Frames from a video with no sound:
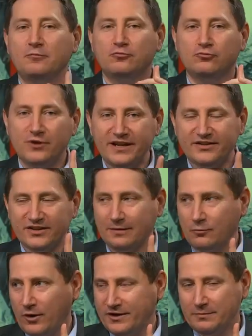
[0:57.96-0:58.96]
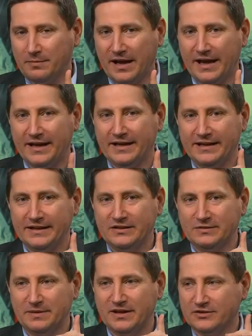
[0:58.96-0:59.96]
reason I'm going to buy it is
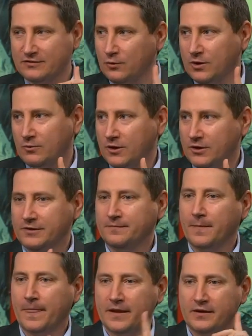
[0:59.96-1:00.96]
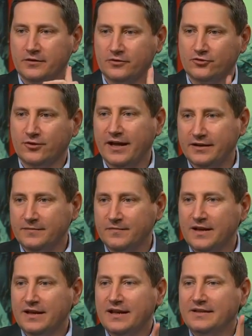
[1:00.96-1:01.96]
because of one word: Dredd.
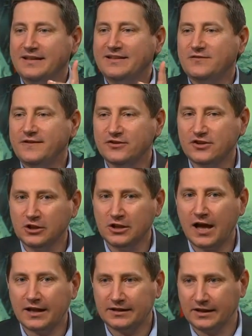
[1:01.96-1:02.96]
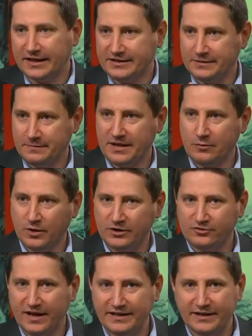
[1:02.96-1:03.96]
This yeah. feels a lot like, to me, what
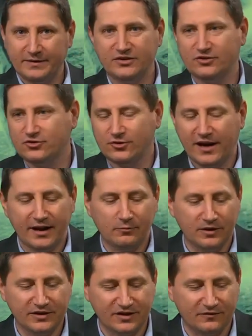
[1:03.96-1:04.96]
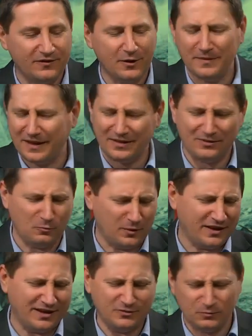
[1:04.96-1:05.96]
Dredd did, Dredd was a film that when
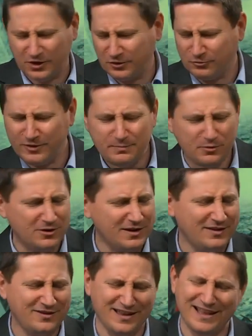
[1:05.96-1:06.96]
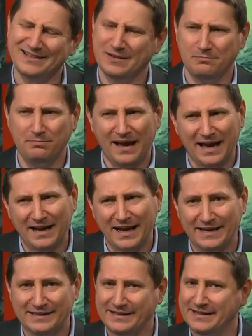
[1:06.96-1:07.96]
they were going to reboot it, I thought, that's a bad
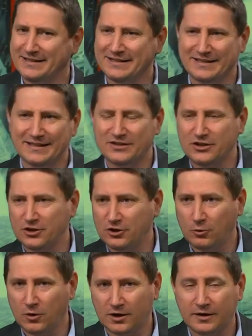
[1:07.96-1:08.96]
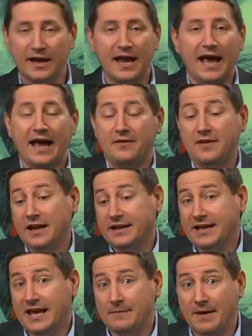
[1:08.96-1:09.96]
idea, this mm. isn't going to work. And then it
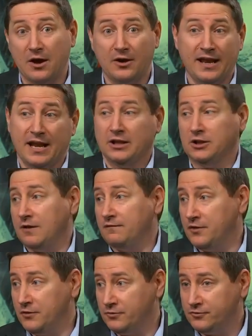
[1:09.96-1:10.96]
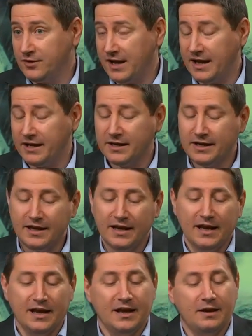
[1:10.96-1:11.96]
came out, and I love the new Dredd.
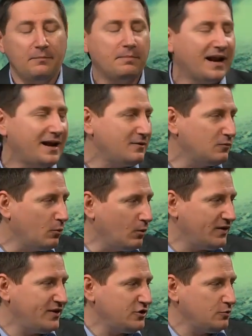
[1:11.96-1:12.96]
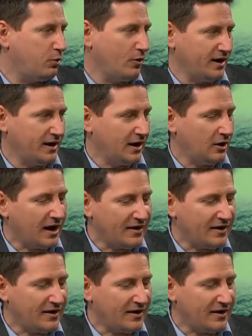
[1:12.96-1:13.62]
But I, the one thing you pointed out, I